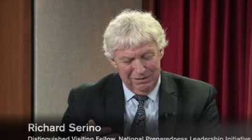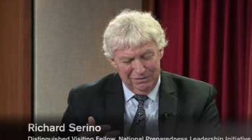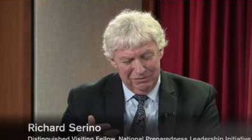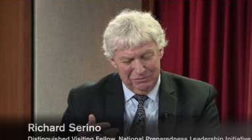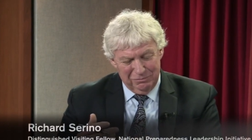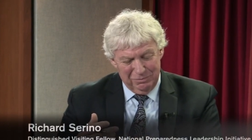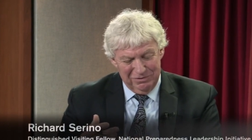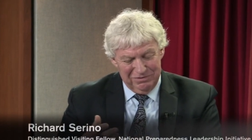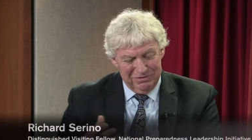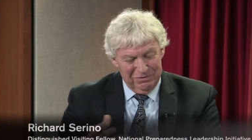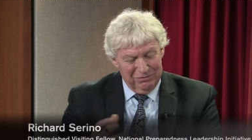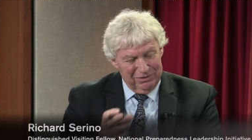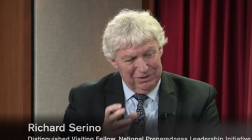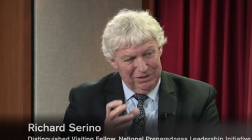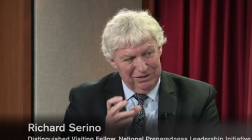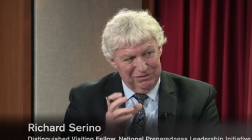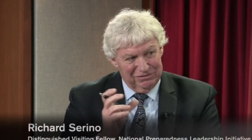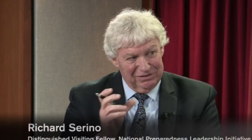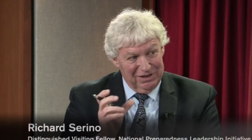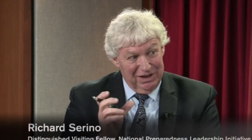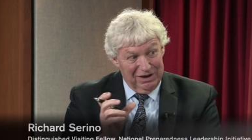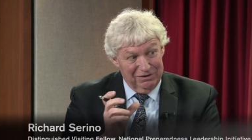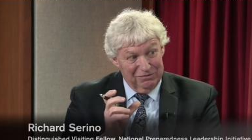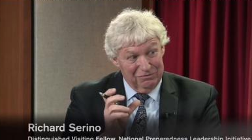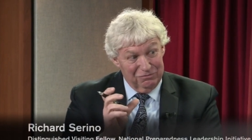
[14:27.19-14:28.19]
specifically you
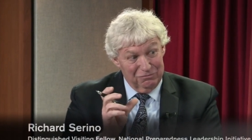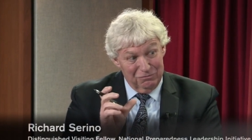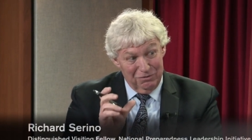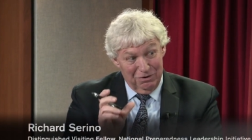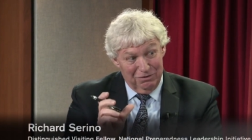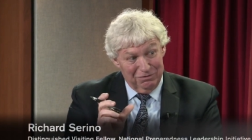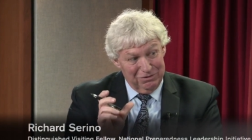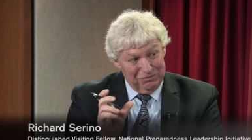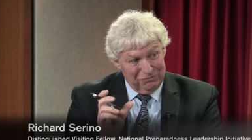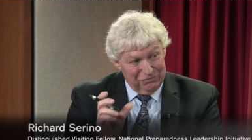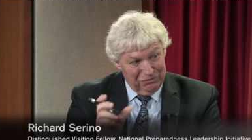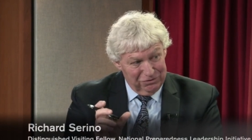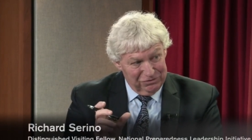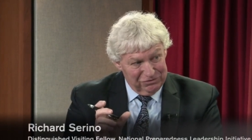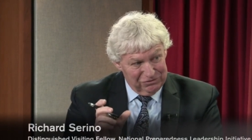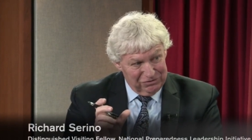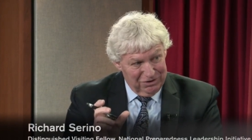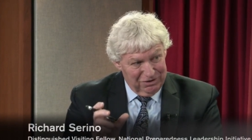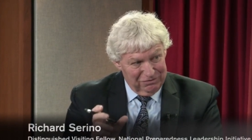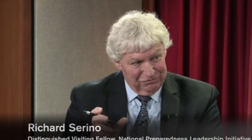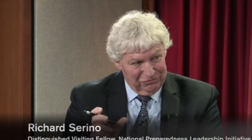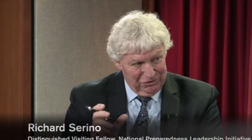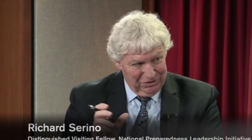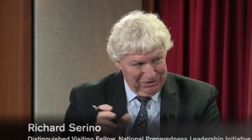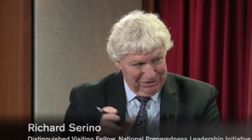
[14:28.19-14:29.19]
started very first
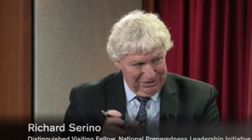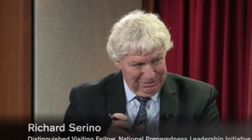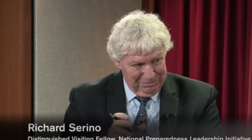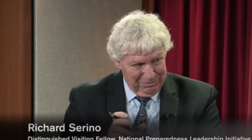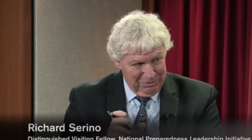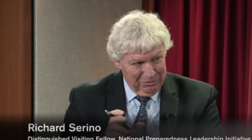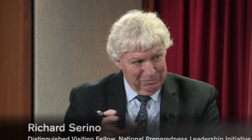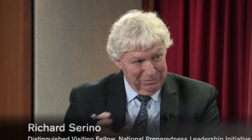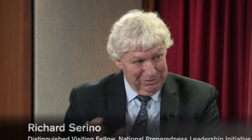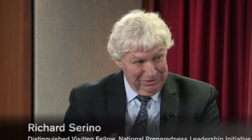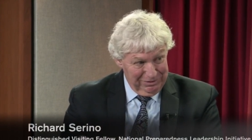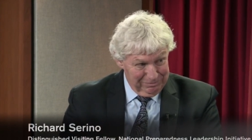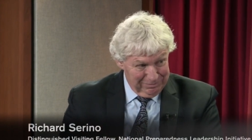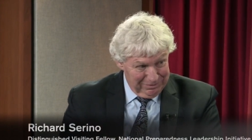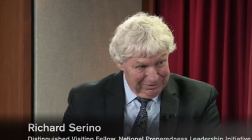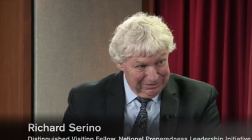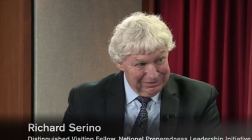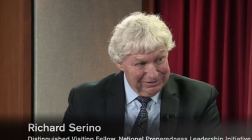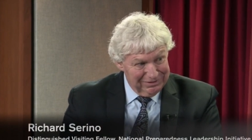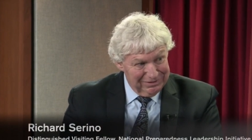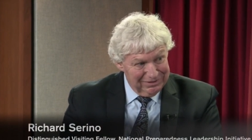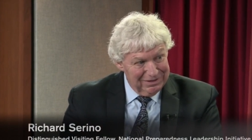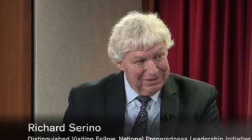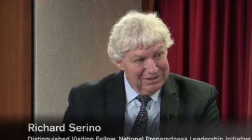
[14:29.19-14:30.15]
off talking about people